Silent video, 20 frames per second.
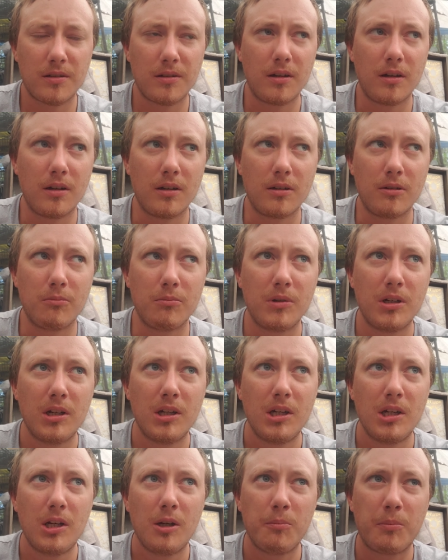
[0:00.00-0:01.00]

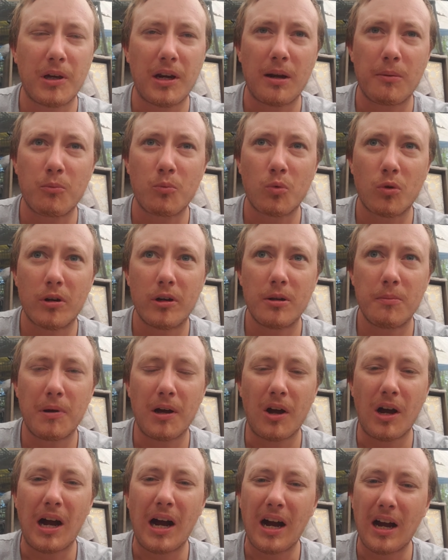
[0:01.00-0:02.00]
but I'm worried
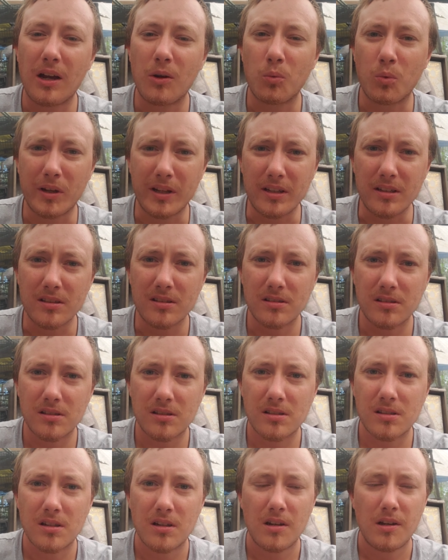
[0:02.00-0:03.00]
about high
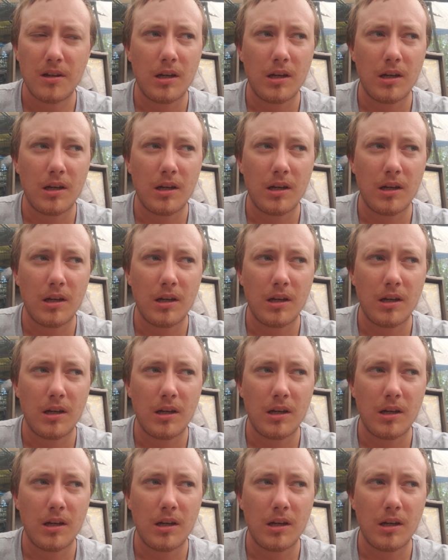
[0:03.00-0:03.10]
winds,